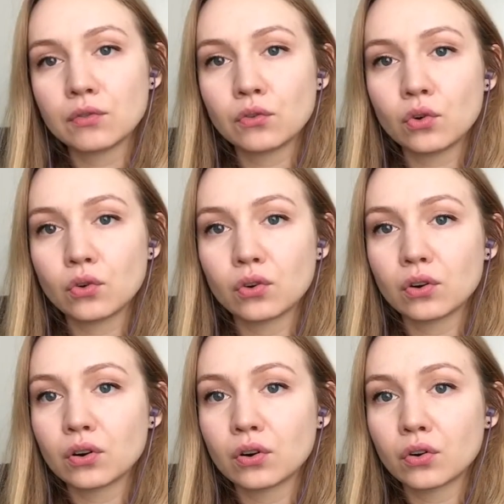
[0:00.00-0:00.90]

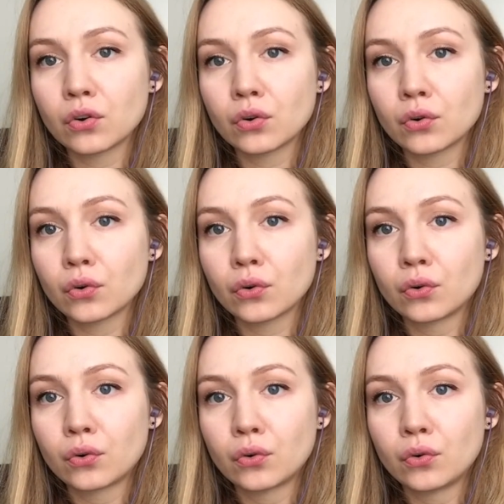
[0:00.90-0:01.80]
For
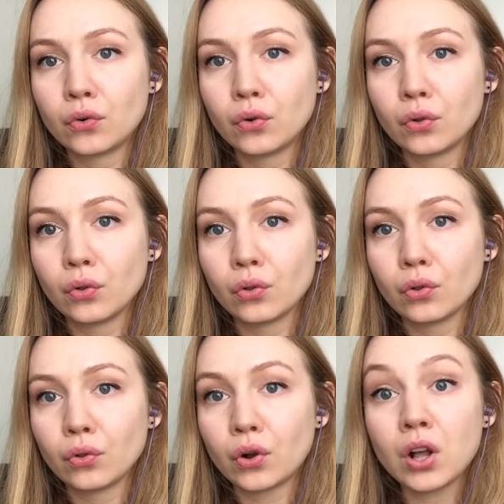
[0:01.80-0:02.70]

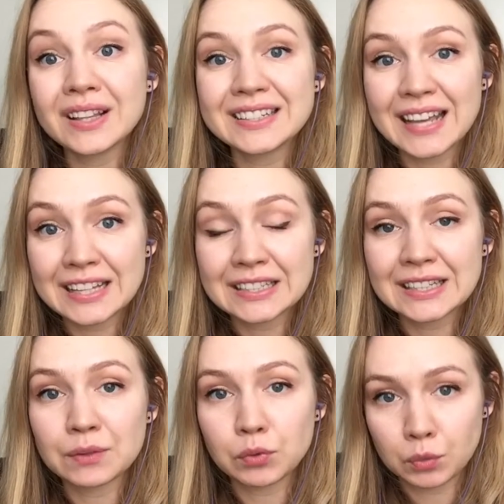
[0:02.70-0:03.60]
all intents
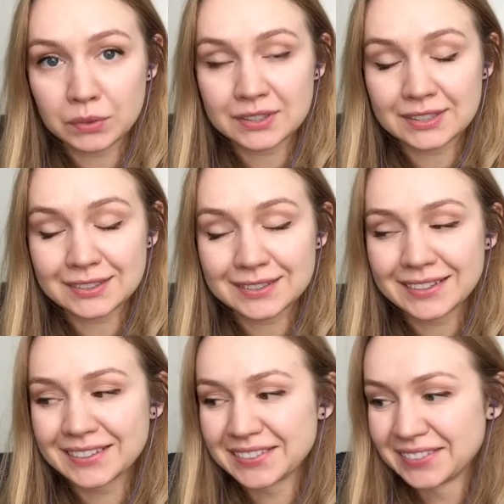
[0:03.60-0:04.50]
and purposes,
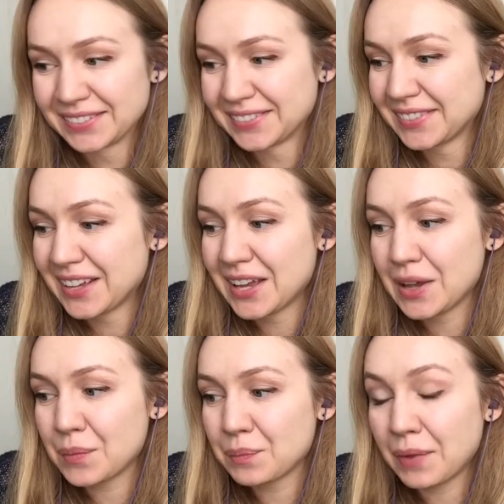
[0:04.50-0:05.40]

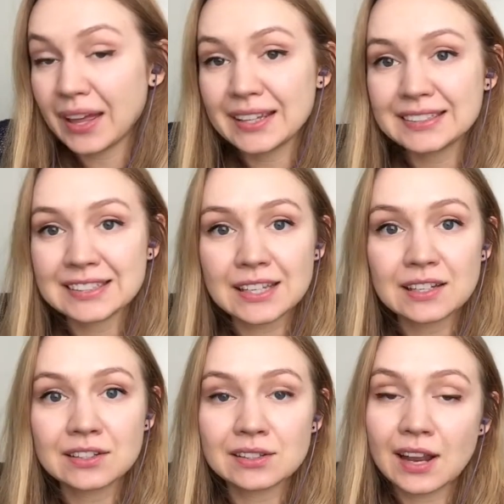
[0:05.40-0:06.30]
my skin
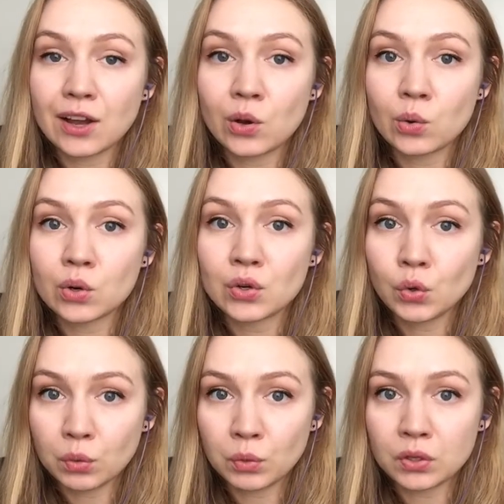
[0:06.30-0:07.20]
is now
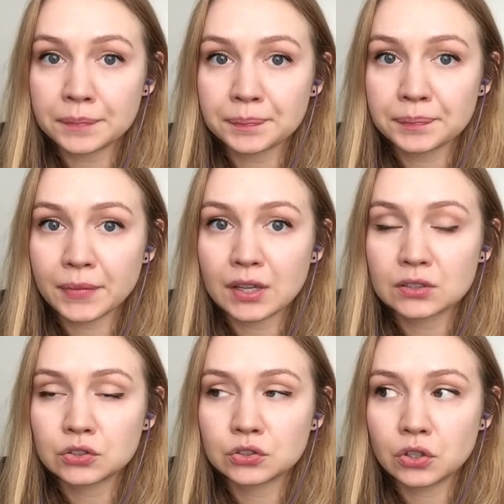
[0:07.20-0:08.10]
normal.
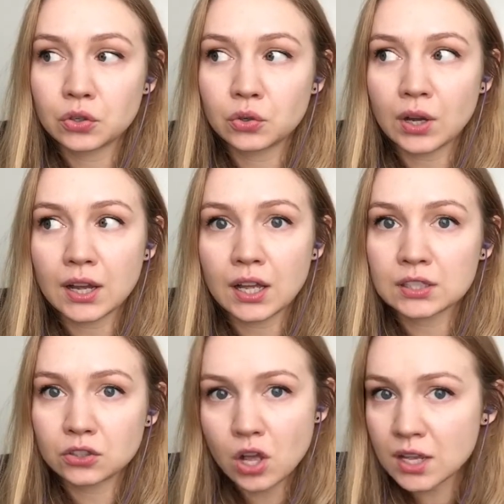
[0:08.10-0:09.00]
So
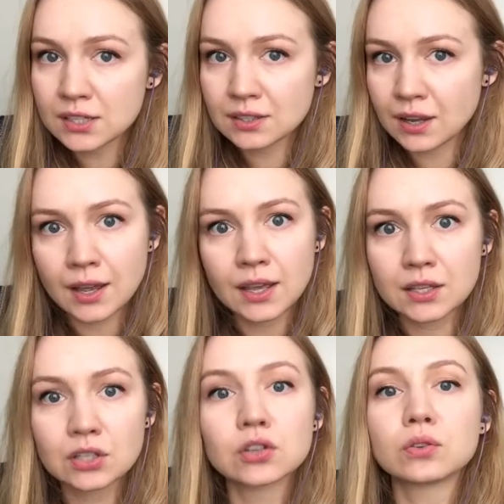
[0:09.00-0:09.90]
as long as I,
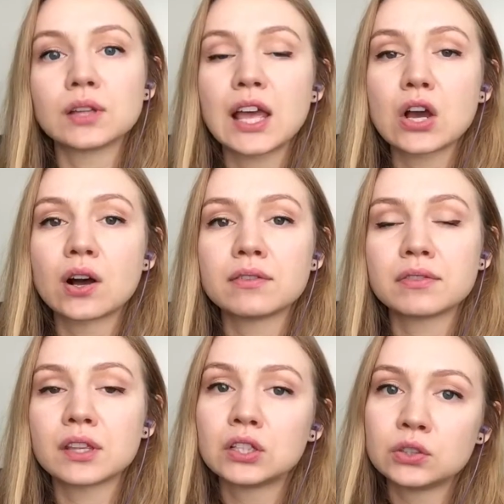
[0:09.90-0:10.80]
lay off
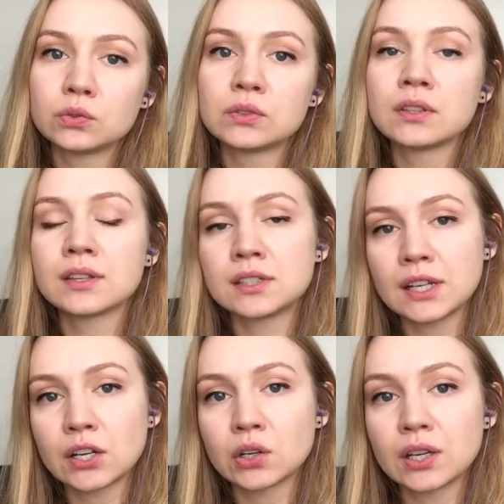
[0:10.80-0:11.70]
the gluten, the
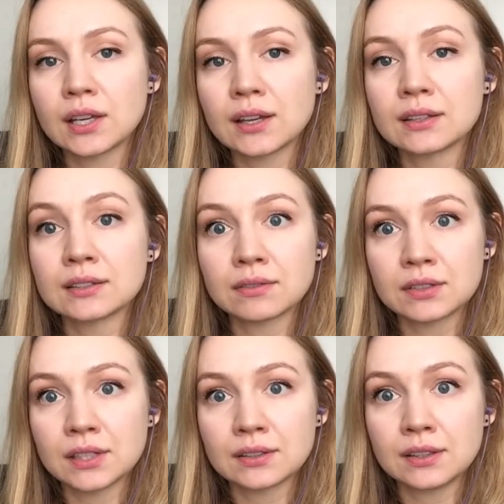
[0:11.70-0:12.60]
dairy, and
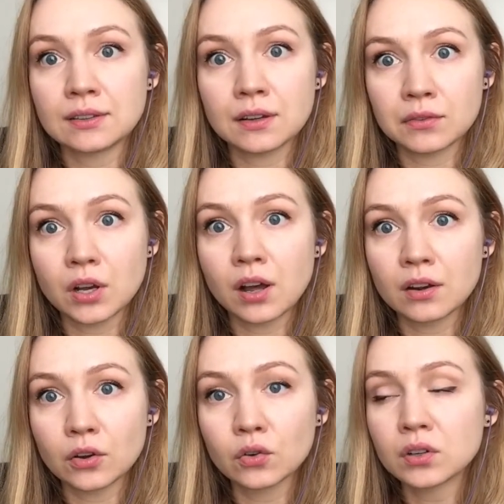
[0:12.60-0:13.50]
evidently the
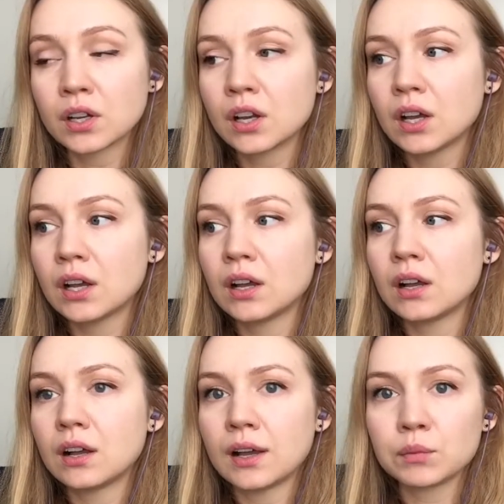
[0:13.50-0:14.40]
avocado,
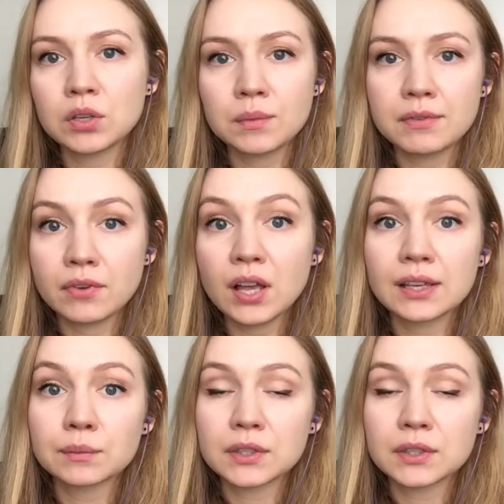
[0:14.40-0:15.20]
I'm going to be fine.